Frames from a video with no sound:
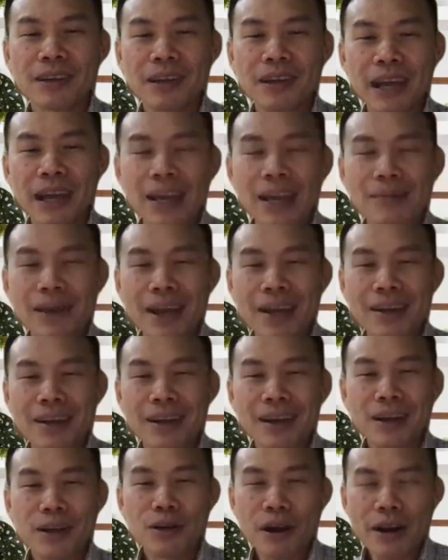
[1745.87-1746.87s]
Amen.
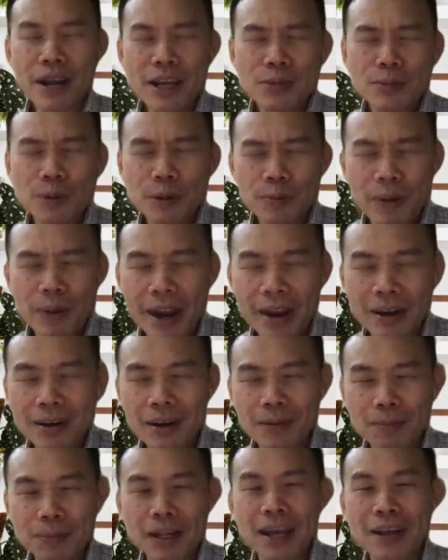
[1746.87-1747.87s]
God has prepared a
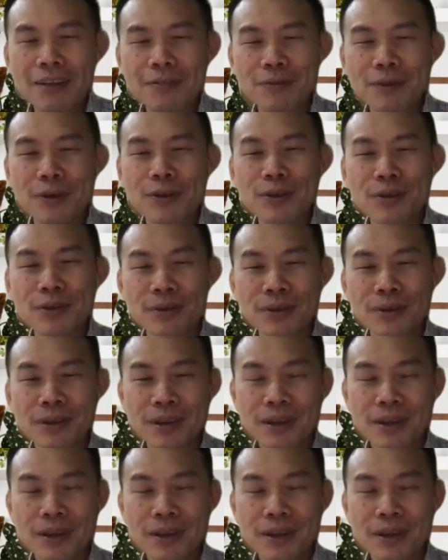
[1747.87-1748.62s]
plan for you